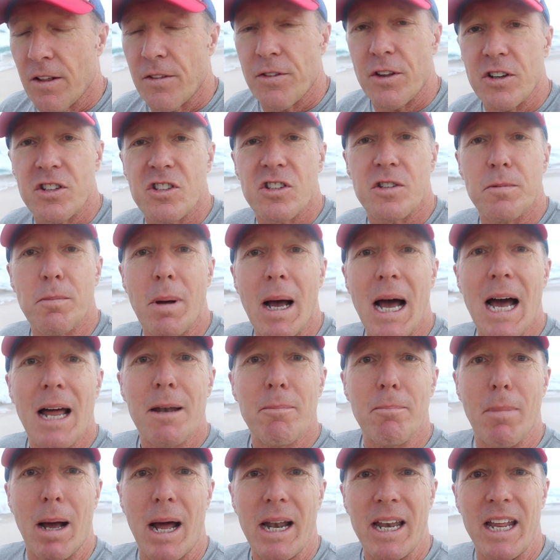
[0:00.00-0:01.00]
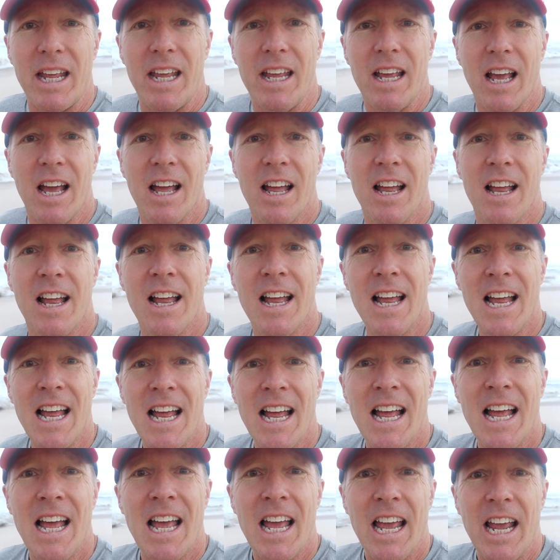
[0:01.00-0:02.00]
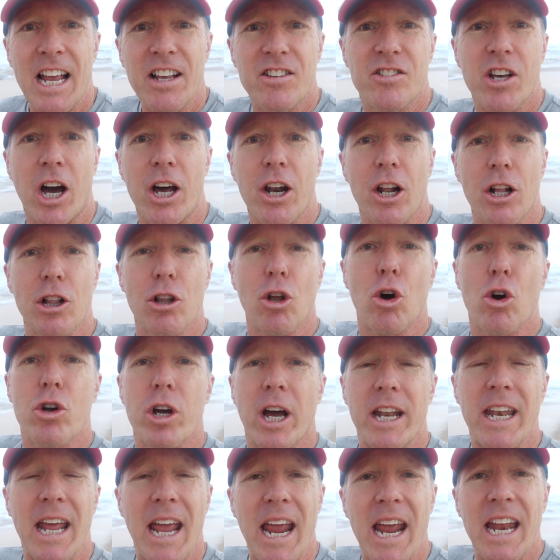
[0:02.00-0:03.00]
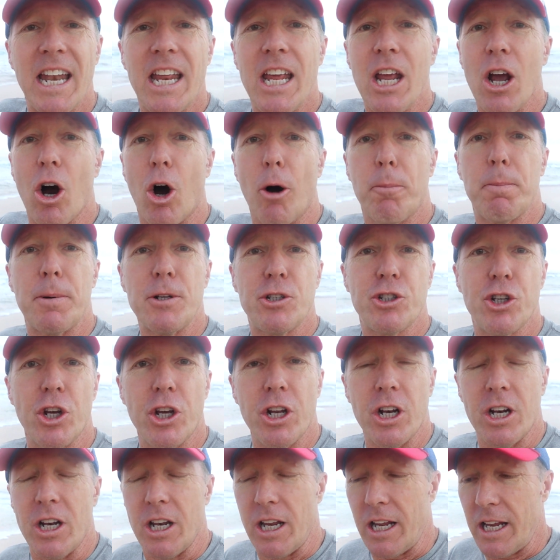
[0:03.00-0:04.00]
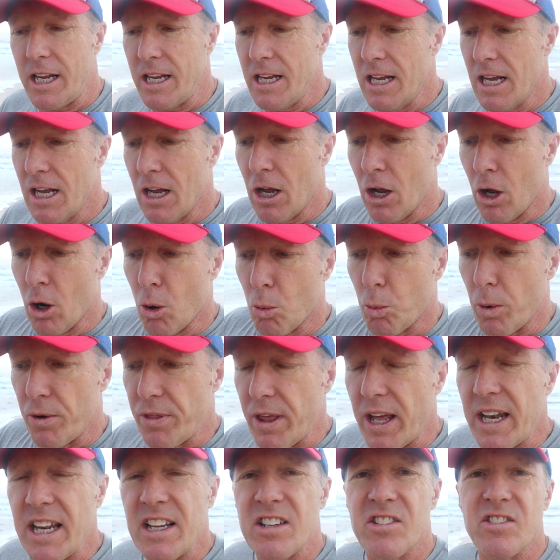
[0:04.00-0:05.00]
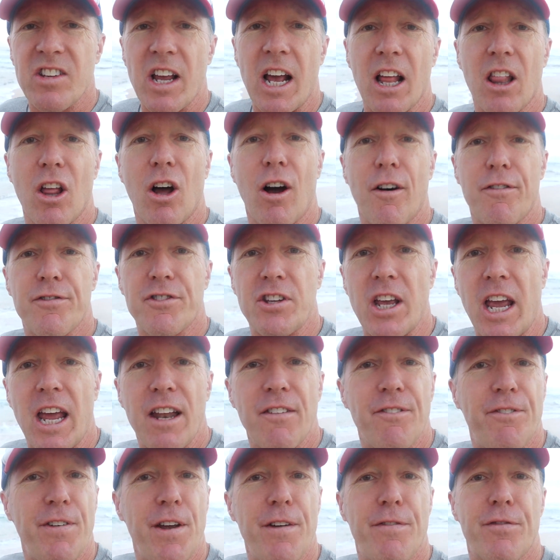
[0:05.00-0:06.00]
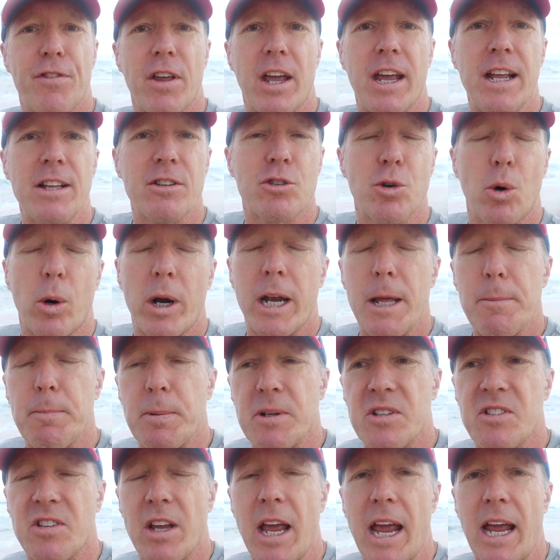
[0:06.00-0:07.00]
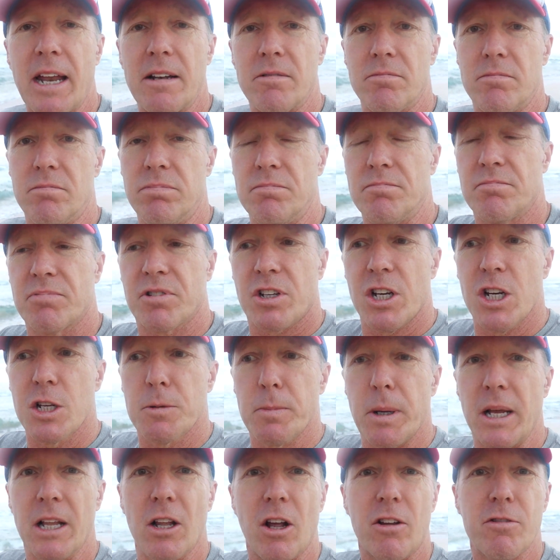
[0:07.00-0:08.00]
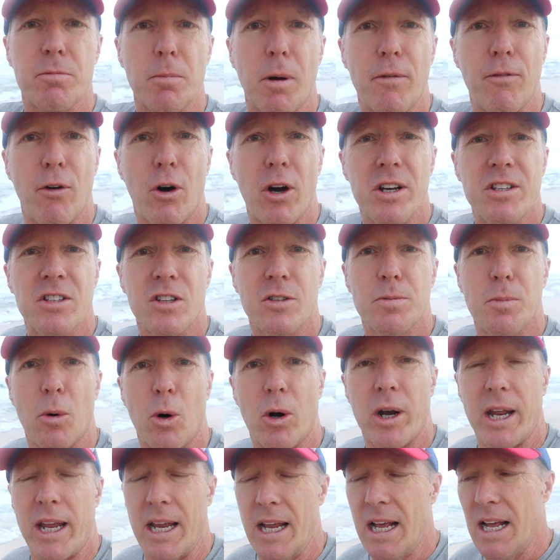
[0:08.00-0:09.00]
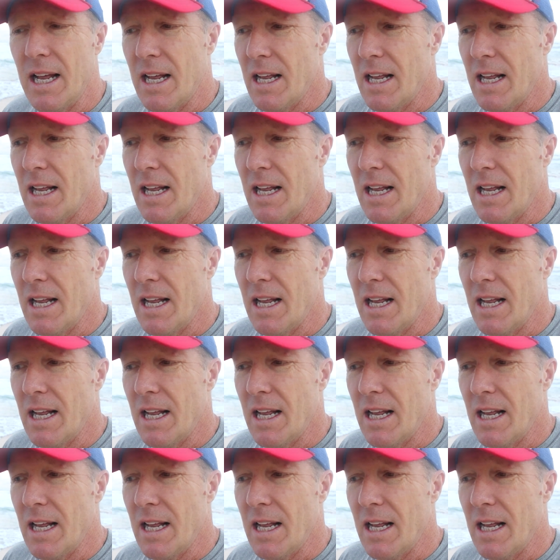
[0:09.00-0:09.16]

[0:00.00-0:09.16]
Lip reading: The smart money is going to look at any opportunity with any sell-off, 10, 15, 20%, excuse me, I lost my voice this morning,